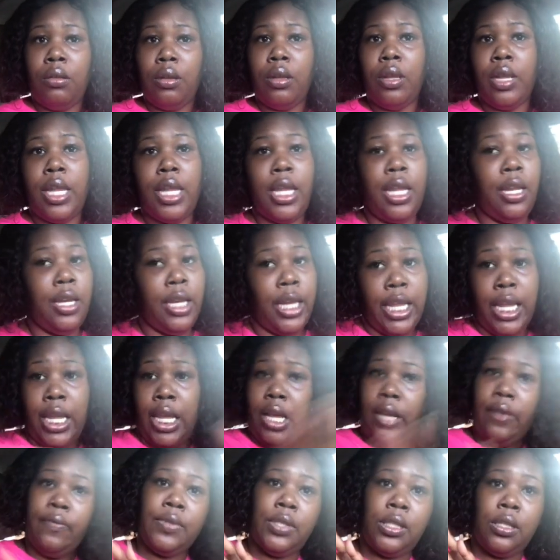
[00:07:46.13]
He
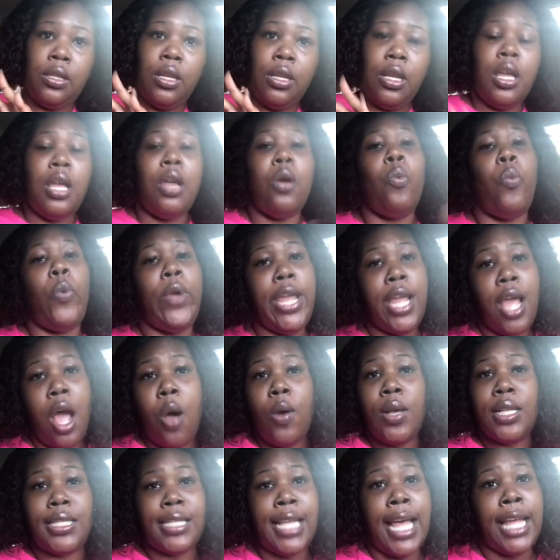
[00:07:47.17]
leaves. We
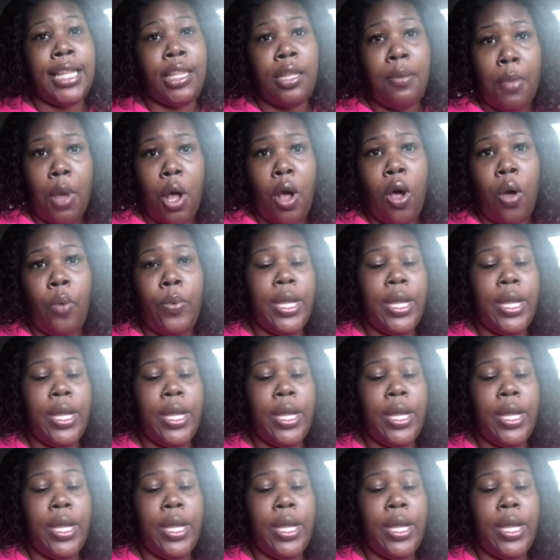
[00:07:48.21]
go inside the mall.